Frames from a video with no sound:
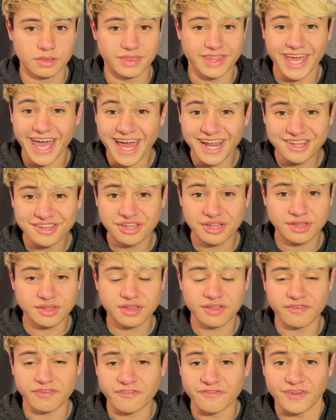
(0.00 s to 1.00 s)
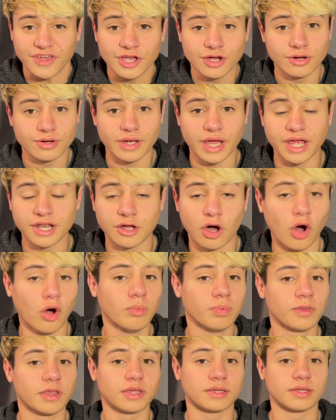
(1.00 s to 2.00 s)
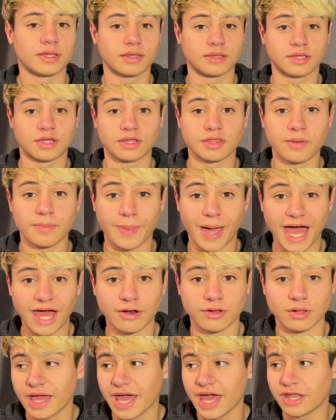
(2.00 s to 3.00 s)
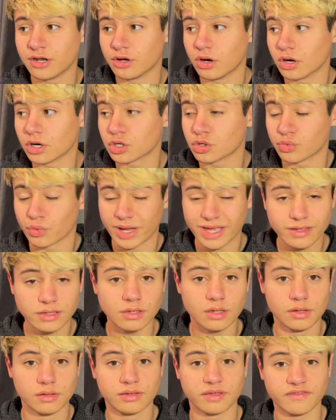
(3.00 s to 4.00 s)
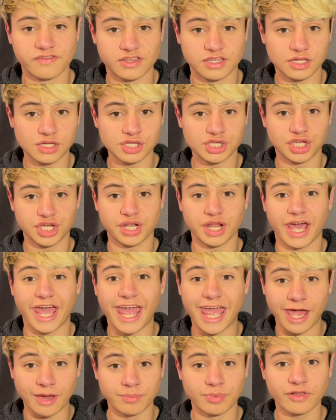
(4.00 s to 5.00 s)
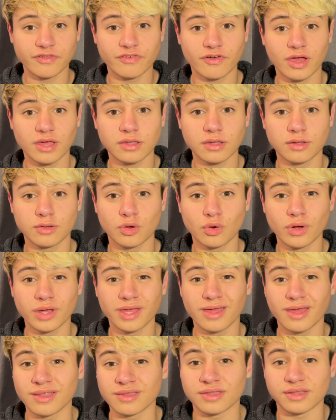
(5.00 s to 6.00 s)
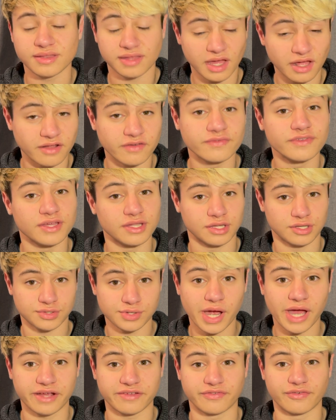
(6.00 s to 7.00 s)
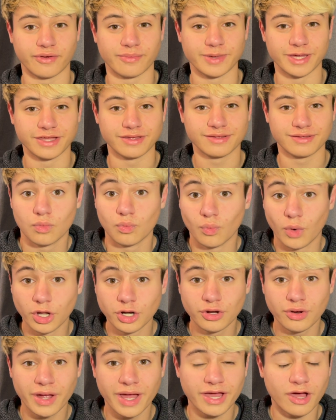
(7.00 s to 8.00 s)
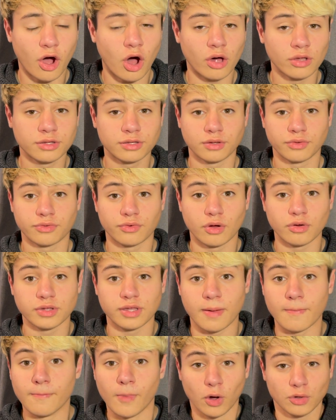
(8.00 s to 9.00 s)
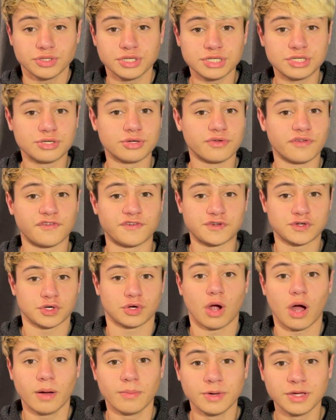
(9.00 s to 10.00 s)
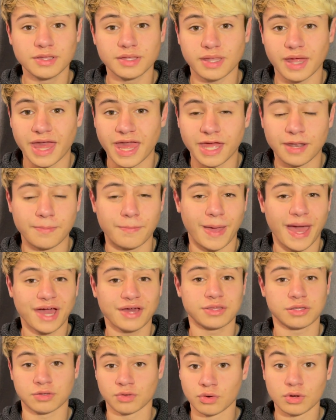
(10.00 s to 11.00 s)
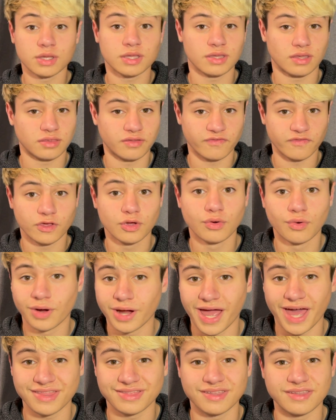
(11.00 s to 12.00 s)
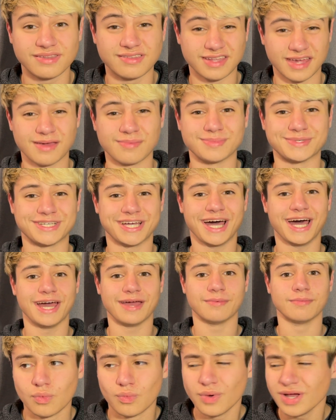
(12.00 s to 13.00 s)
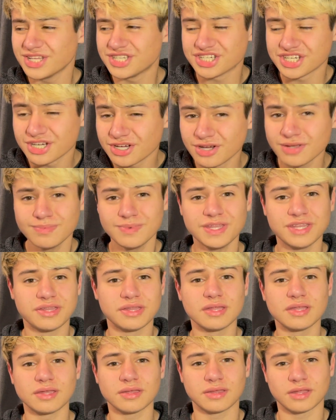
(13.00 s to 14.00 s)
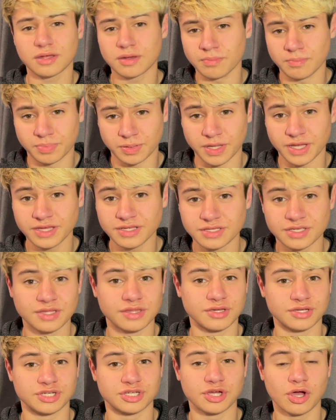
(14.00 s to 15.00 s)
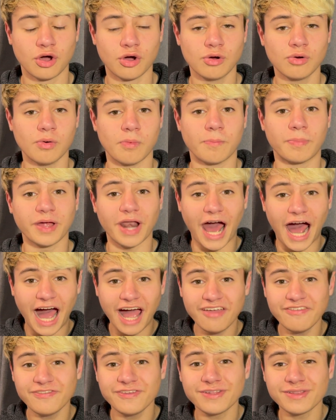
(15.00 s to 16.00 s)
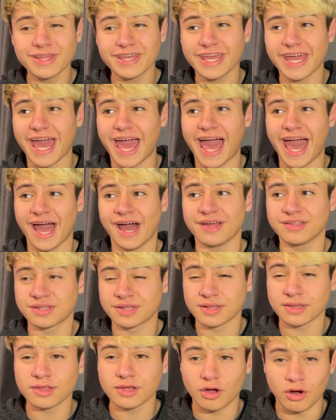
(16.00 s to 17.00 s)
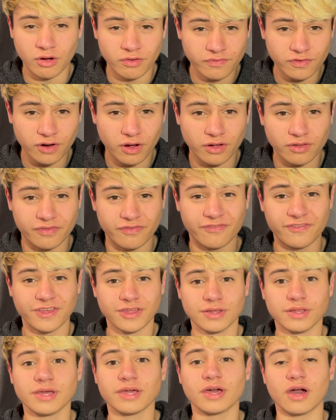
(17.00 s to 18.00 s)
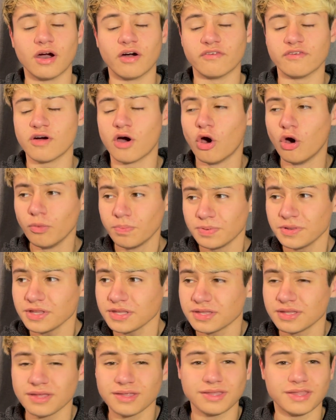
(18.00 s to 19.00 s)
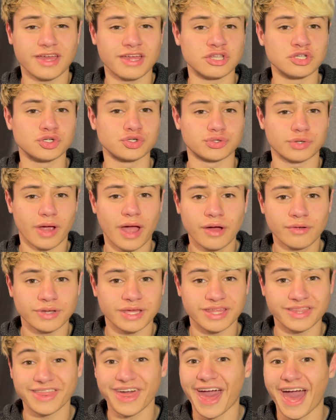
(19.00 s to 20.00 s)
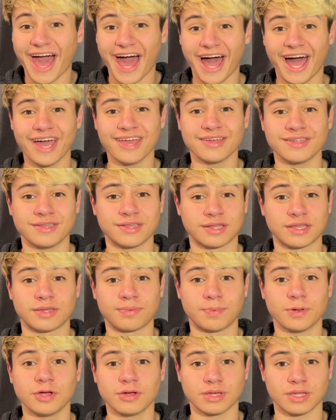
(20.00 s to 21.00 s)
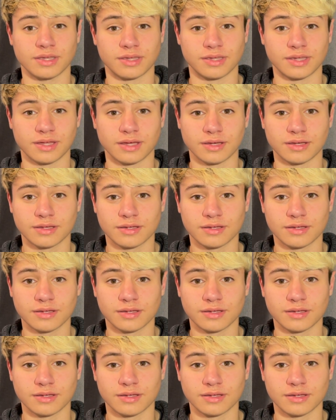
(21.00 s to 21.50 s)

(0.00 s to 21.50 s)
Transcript: They add a sense of fear and hopelessness to the battle, and are a great use of CG to amplify the story instead of distract from it. Wonder Egg also throws a multitude of traumas and backstories at the viewer at the same time, which could be seen as a complaint to the show, but I feel like it adds to the overall feeling of hopelessness and drowning that Ai is experiencing.